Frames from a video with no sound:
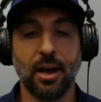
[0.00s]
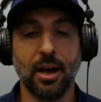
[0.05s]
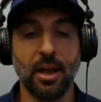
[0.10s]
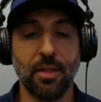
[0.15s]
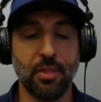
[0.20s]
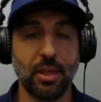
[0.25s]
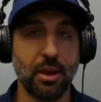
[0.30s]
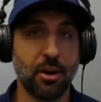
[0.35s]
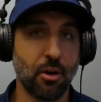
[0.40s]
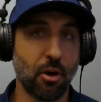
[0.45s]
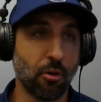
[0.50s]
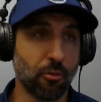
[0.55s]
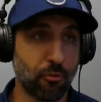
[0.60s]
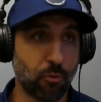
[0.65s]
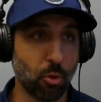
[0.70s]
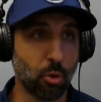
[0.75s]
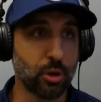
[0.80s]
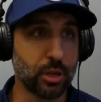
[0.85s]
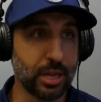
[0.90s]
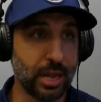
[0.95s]
then in our
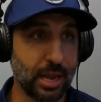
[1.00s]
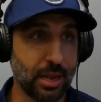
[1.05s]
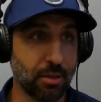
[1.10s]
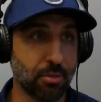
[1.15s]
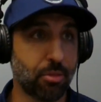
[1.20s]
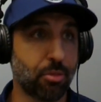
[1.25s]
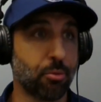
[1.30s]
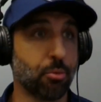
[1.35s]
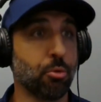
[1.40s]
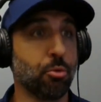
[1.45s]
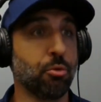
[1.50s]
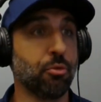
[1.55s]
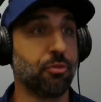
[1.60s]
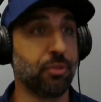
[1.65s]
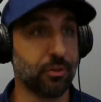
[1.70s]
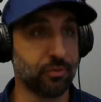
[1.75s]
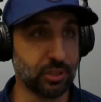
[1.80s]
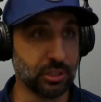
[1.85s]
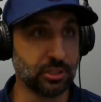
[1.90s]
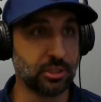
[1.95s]
48 through
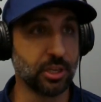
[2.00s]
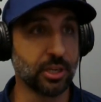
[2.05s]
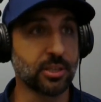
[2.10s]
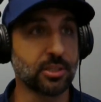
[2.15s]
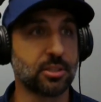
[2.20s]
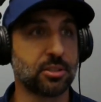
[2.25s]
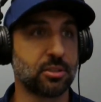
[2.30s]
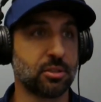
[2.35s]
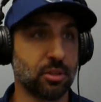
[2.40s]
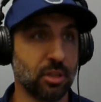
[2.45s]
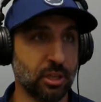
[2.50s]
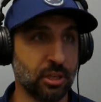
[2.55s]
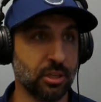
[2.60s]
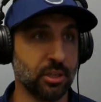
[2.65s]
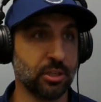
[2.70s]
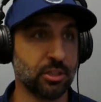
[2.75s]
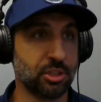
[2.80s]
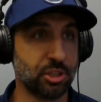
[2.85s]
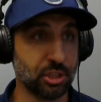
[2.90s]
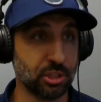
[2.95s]
56,
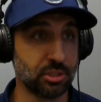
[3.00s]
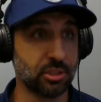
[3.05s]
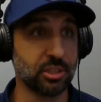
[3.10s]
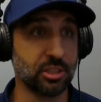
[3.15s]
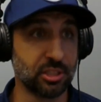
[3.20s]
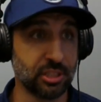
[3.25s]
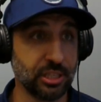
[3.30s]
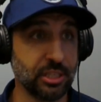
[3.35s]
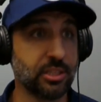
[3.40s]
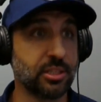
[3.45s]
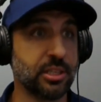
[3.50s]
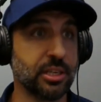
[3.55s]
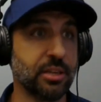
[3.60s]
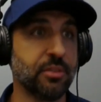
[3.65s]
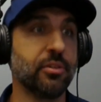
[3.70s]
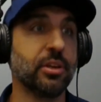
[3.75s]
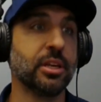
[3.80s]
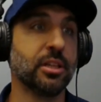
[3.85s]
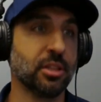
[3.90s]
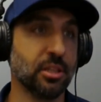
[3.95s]
it's just the C, T,
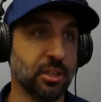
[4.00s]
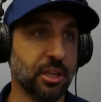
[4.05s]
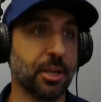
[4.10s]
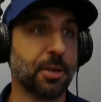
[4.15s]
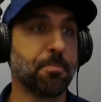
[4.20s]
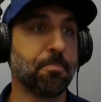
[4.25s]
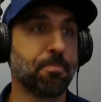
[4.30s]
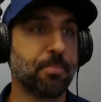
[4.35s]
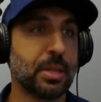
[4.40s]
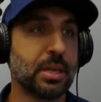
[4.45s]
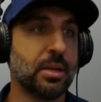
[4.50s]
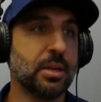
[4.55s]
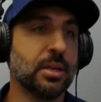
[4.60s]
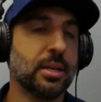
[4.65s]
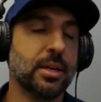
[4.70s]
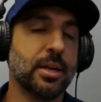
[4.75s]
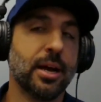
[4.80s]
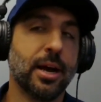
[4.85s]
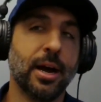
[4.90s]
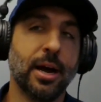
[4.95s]
V, and the D.
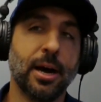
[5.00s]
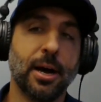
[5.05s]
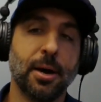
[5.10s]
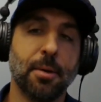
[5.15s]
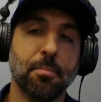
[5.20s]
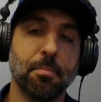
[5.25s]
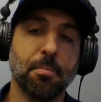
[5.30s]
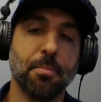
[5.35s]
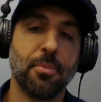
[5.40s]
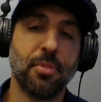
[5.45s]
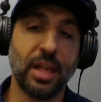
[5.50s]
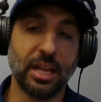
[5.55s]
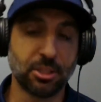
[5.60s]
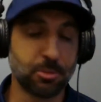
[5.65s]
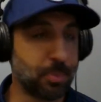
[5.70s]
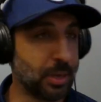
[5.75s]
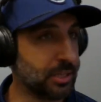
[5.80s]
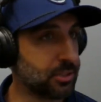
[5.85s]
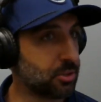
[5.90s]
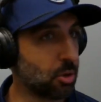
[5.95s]
Okay. That's
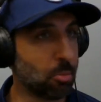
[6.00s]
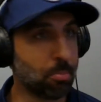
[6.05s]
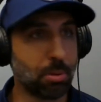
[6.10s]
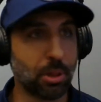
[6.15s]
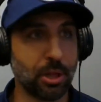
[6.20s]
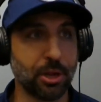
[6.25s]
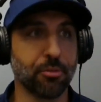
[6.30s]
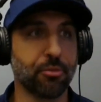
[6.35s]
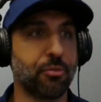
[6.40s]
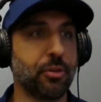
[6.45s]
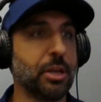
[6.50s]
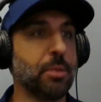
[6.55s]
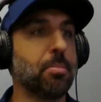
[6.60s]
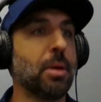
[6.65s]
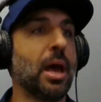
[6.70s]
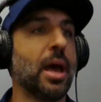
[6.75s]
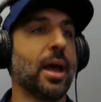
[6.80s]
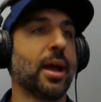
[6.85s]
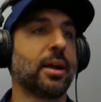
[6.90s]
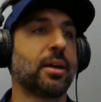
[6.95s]
based on player
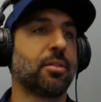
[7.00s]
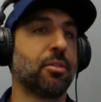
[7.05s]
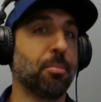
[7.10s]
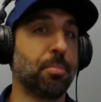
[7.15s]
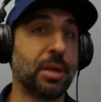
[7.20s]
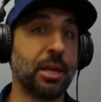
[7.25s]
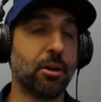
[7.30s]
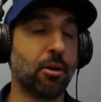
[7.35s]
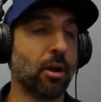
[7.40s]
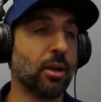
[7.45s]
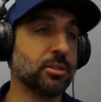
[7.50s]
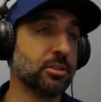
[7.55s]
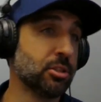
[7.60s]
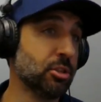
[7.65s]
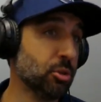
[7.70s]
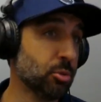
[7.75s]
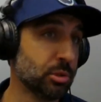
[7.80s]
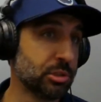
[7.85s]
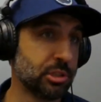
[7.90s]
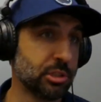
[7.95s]
feedback. The P grind's the
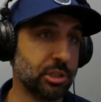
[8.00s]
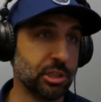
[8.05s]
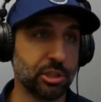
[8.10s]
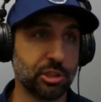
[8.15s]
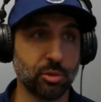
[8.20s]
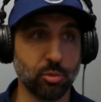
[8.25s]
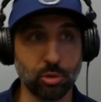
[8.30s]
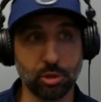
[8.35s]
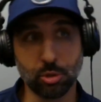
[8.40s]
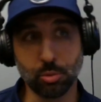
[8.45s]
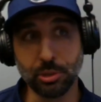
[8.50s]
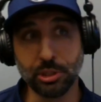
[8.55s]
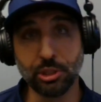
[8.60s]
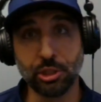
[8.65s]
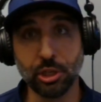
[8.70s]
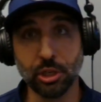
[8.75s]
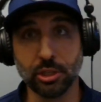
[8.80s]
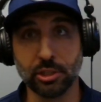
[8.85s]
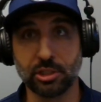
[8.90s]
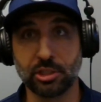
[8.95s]
newest edition, which we
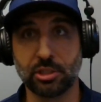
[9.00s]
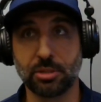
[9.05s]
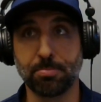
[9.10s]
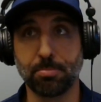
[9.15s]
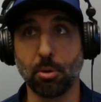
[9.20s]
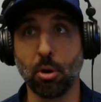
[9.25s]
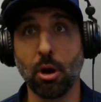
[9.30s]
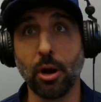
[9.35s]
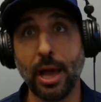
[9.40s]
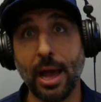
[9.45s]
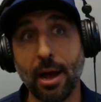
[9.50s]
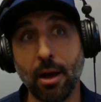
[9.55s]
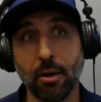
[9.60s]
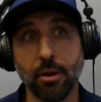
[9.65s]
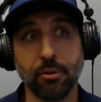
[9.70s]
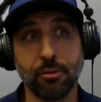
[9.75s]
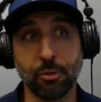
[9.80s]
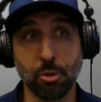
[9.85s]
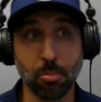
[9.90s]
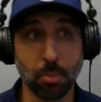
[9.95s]
just brought out a
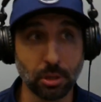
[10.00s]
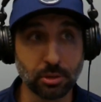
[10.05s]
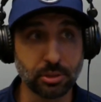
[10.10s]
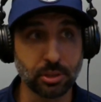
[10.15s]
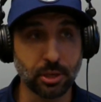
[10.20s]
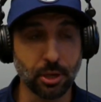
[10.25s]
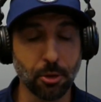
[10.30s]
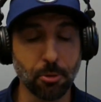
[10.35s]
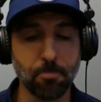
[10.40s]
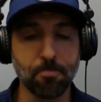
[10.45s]
few months ago.